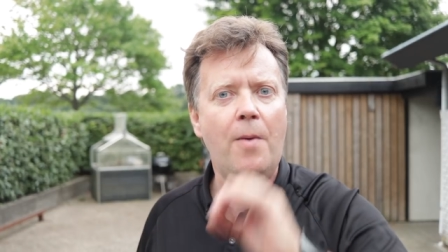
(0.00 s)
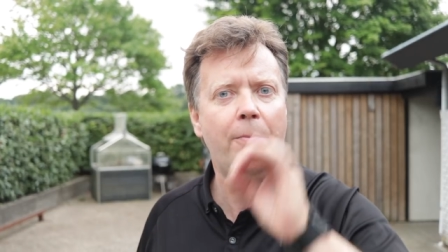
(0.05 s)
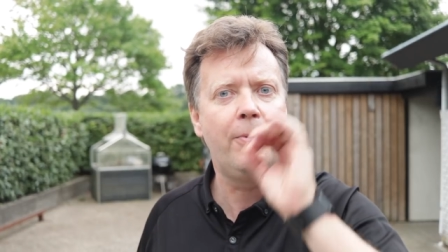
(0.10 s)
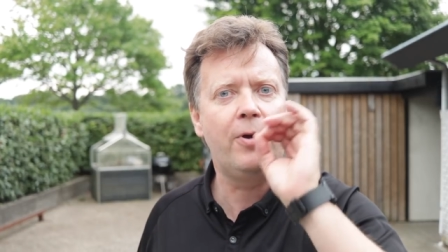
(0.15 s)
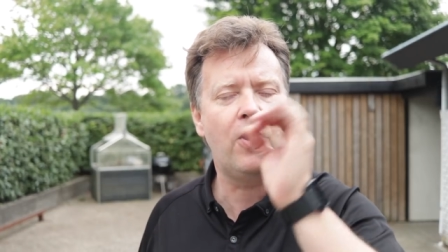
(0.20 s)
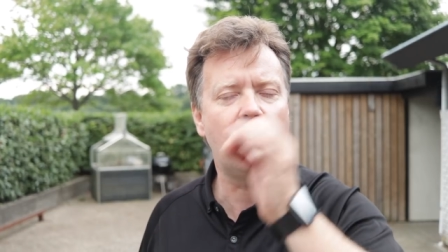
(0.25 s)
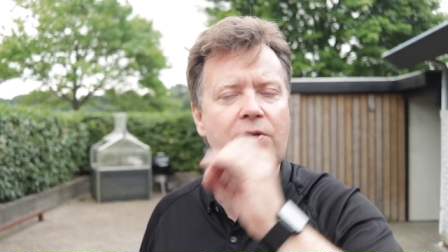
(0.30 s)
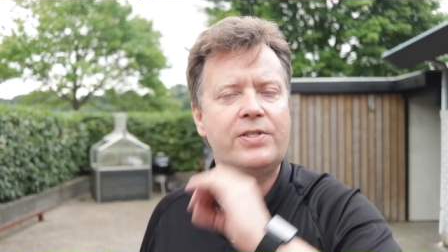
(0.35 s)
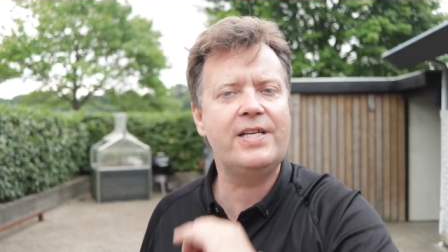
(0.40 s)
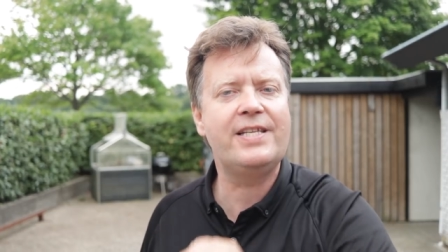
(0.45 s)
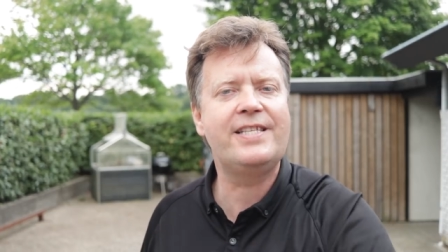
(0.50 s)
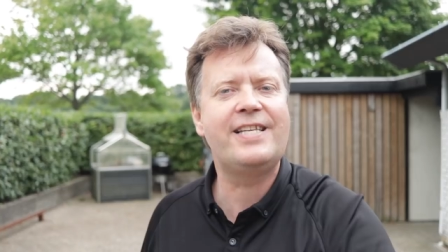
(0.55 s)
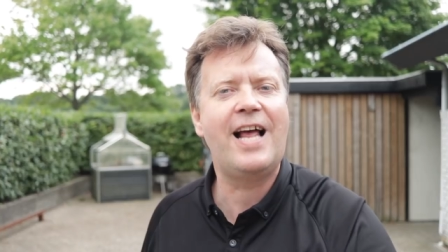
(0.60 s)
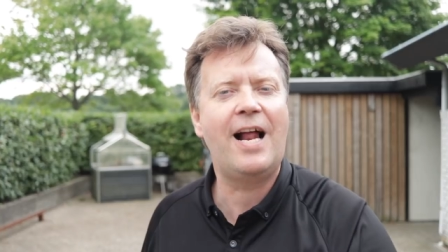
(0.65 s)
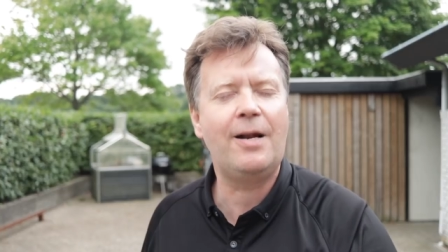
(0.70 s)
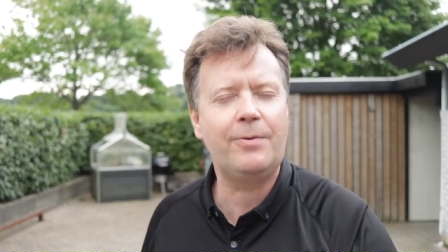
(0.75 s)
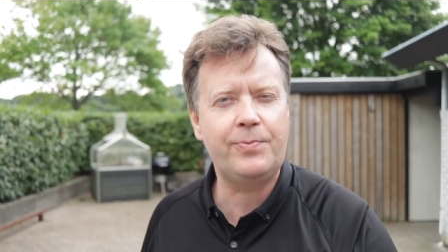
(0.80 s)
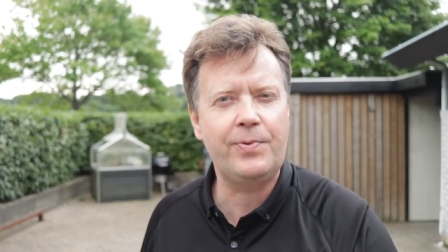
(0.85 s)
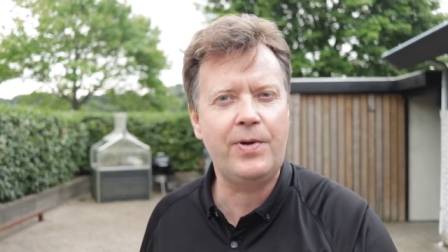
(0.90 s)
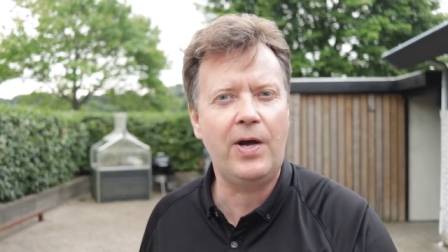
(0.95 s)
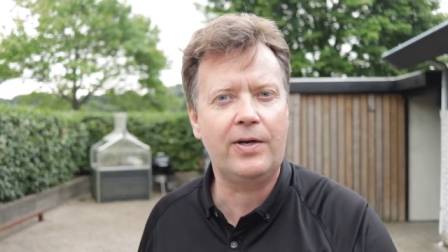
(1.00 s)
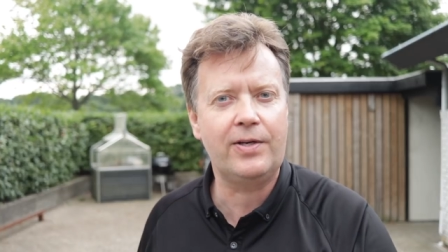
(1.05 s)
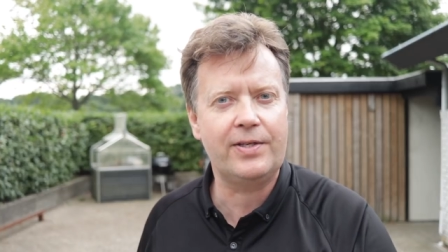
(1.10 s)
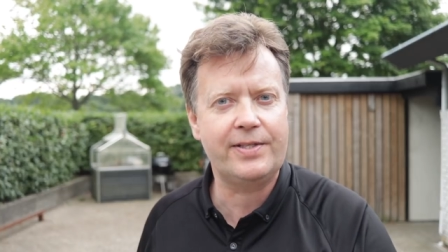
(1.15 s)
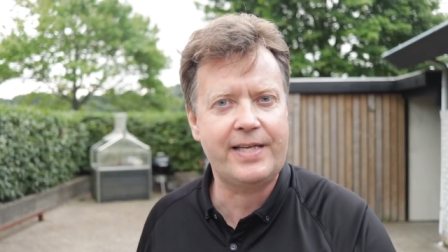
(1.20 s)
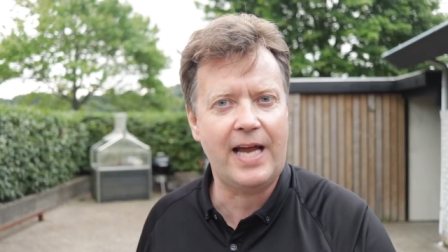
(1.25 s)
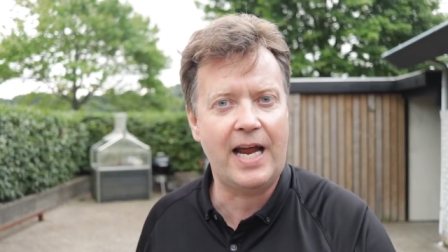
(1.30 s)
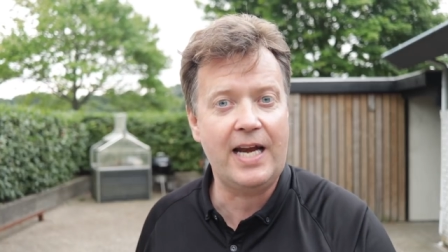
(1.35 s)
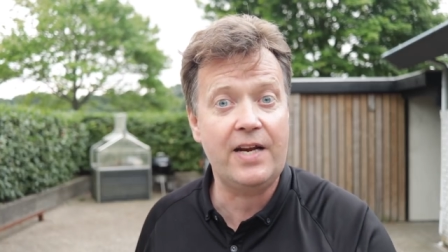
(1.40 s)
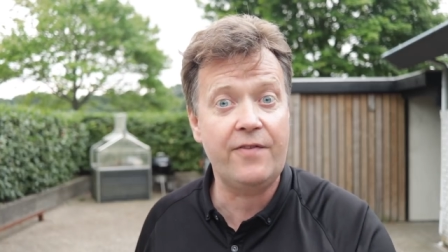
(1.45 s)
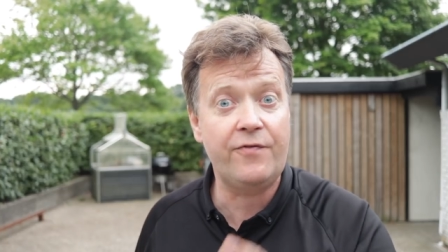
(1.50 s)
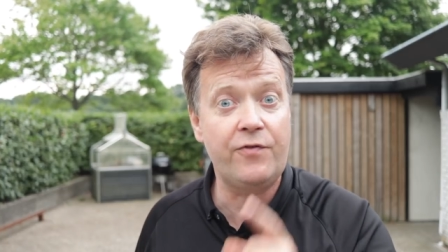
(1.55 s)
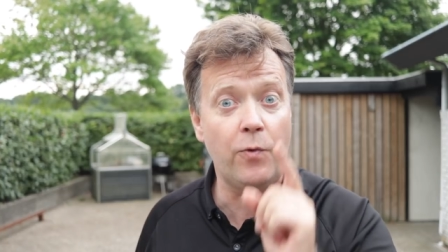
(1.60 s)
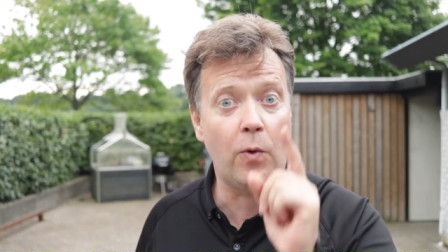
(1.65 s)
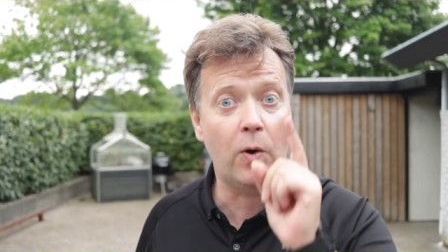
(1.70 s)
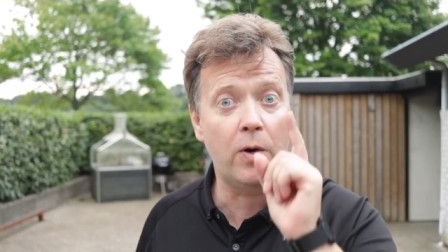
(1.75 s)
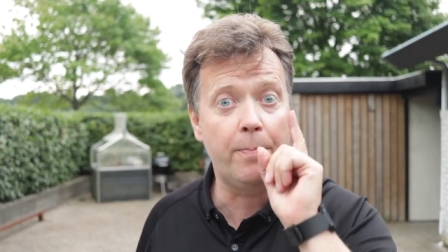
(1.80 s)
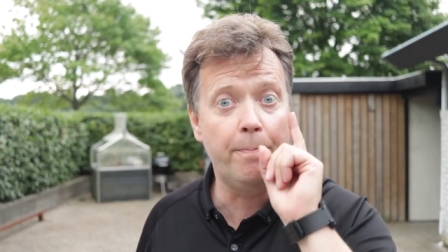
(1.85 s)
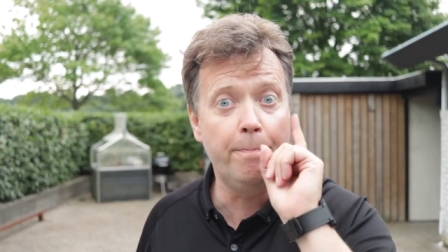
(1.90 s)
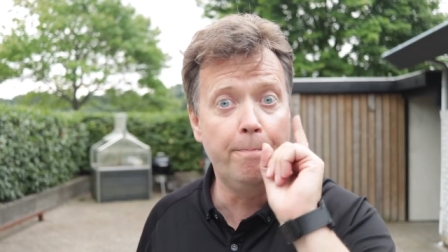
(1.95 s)
because this helps me understand if you
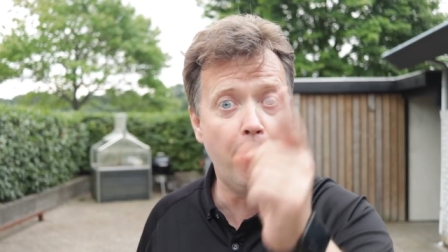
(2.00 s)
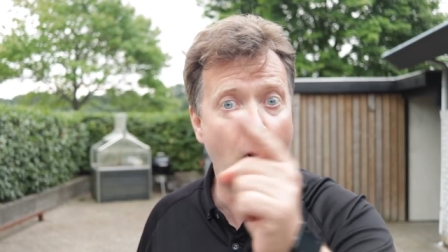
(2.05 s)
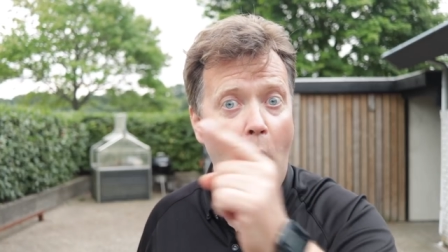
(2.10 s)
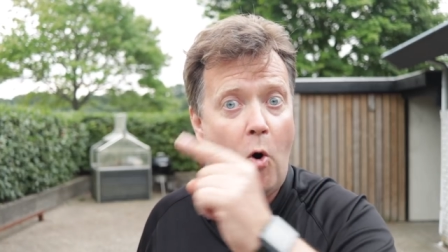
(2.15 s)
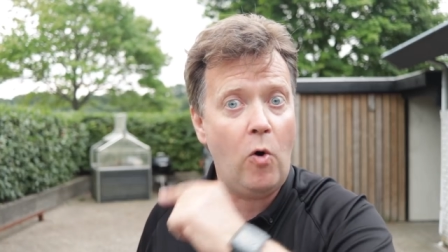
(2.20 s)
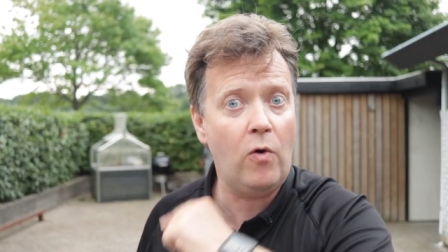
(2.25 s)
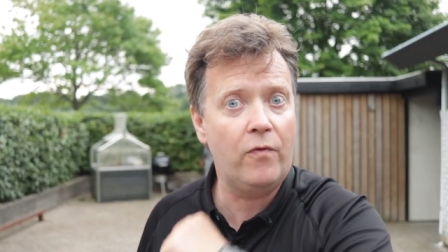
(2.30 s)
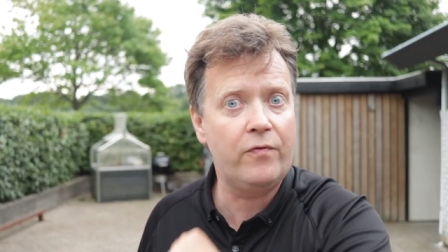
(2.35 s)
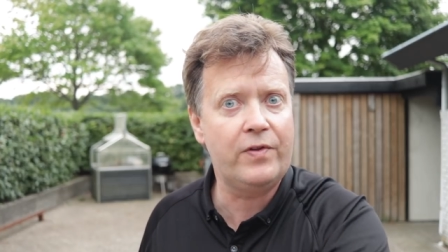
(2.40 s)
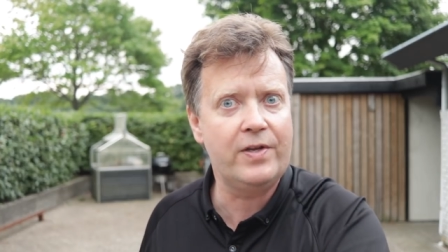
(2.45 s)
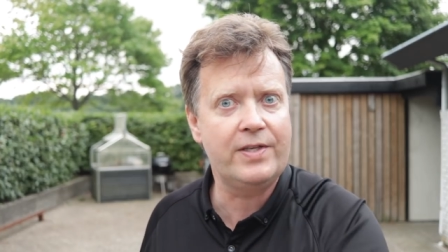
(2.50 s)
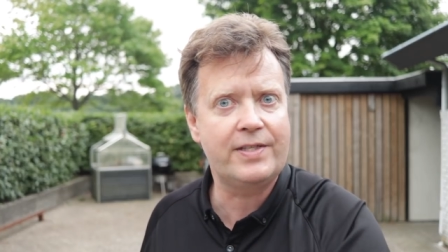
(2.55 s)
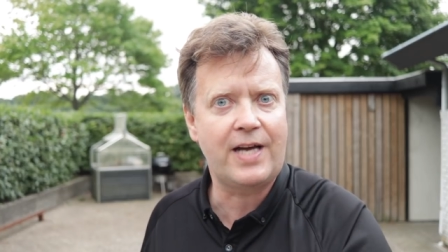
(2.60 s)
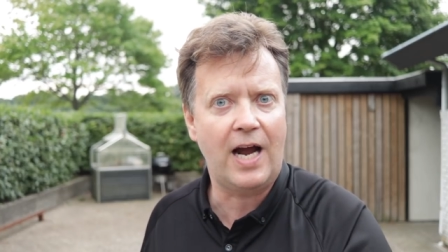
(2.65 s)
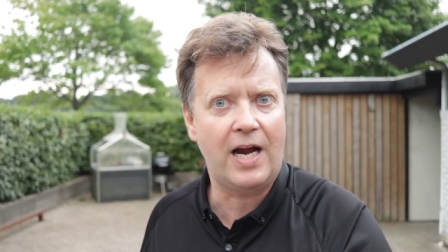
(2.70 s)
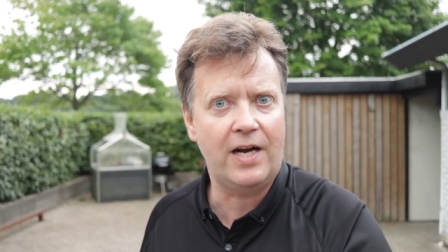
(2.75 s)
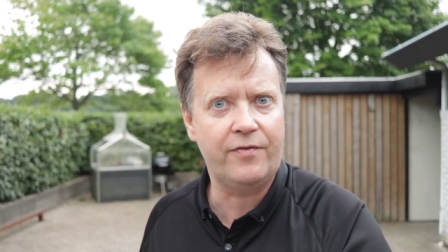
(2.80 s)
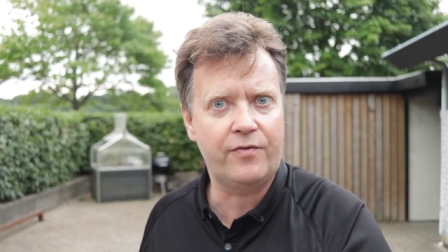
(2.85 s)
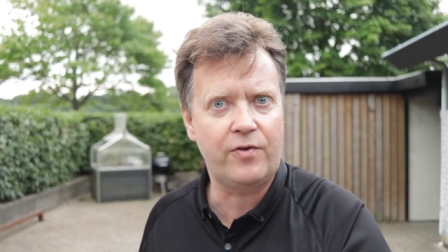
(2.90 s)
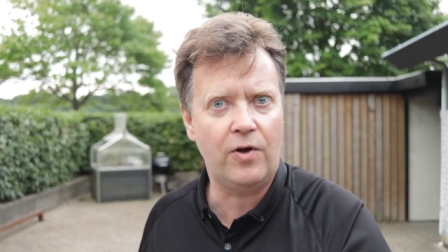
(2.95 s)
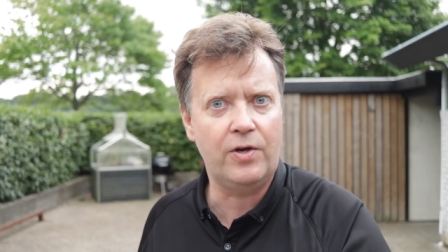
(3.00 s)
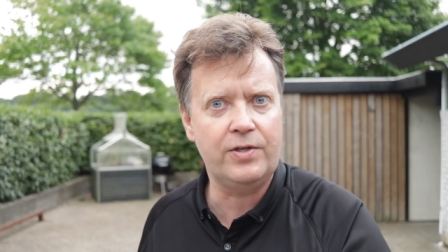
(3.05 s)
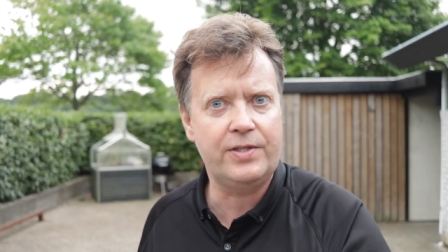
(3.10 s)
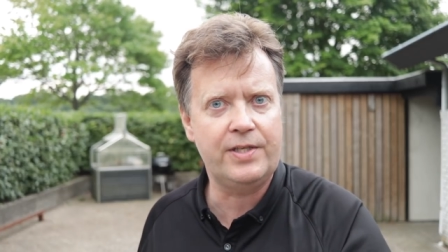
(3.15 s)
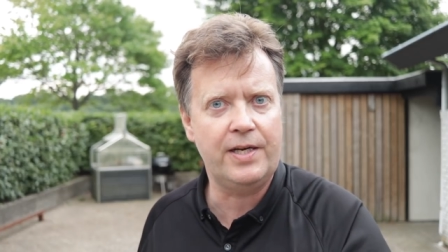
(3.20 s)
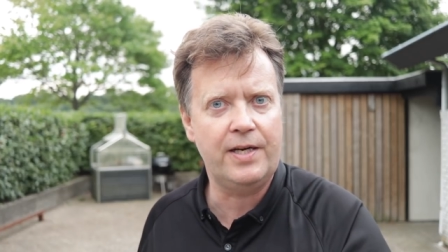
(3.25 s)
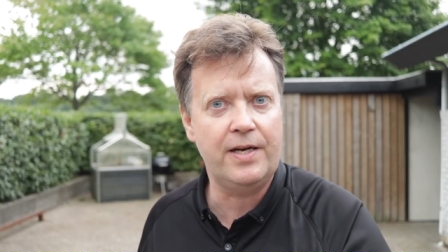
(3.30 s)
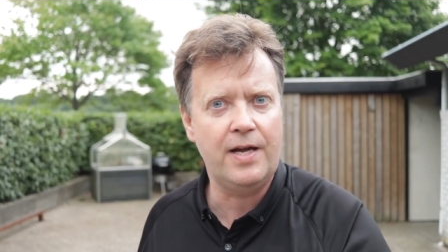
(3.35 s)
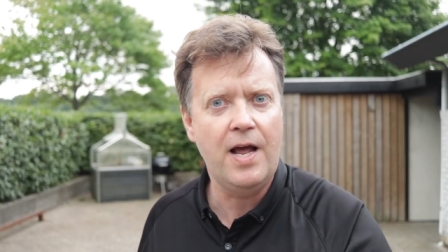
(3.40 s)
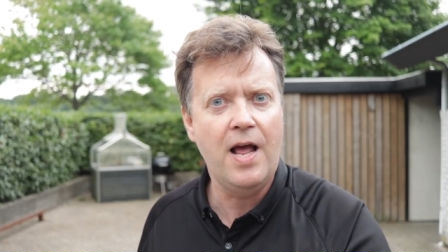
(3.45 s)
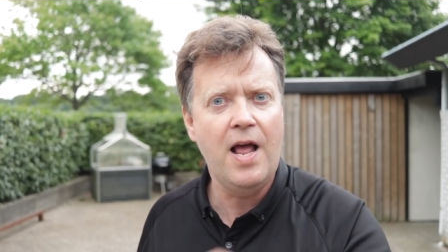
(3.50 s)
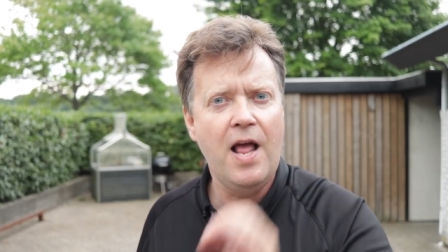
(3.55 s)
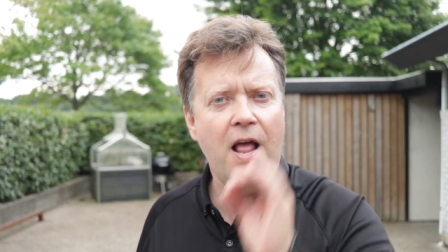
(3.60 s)
want more of this kind of content.